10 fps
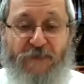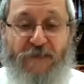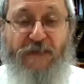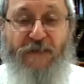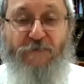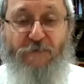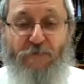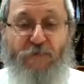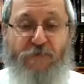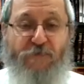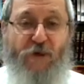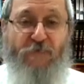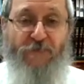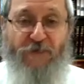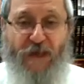the eating of the fruit of
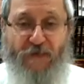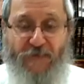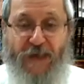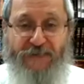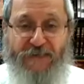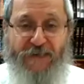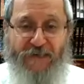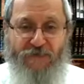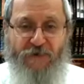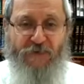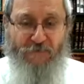the Eitz Hadas, right?